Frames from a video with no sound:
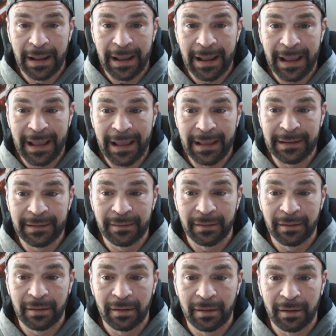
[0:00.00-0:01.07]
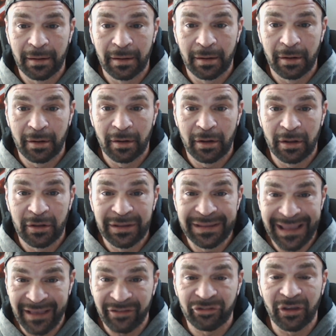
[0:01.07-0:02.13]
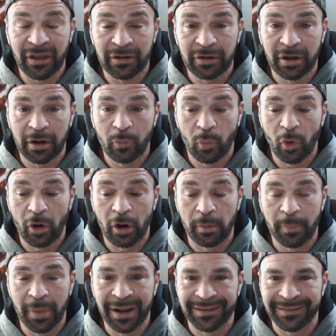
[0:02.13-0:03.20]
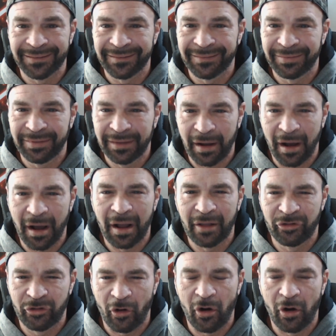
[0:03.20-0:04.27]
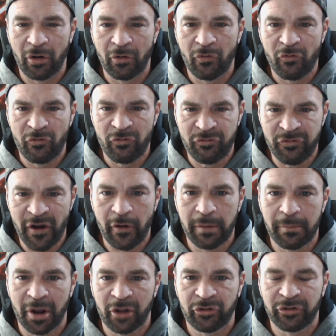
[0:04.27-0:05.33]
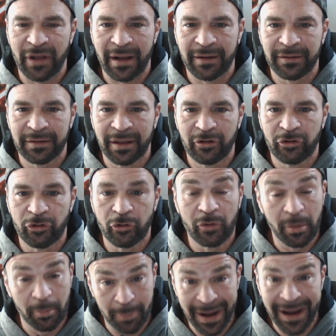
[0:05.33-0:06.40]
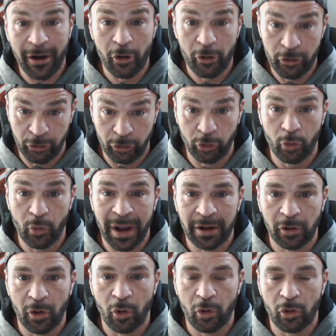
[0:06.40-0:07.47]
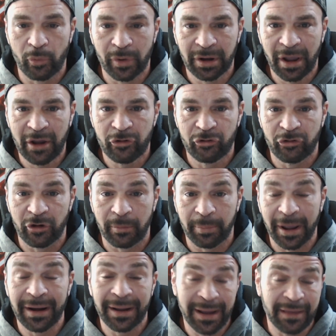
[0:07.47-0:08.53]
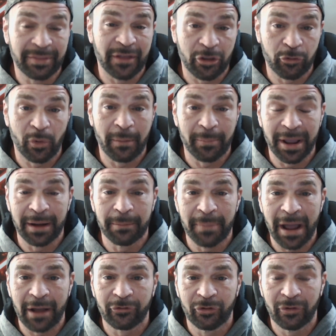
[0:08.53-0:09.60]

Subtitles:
And yes, it can work, but the odds are very much stacked against you compared to a local relationship. And again, that's what I'm getting back to.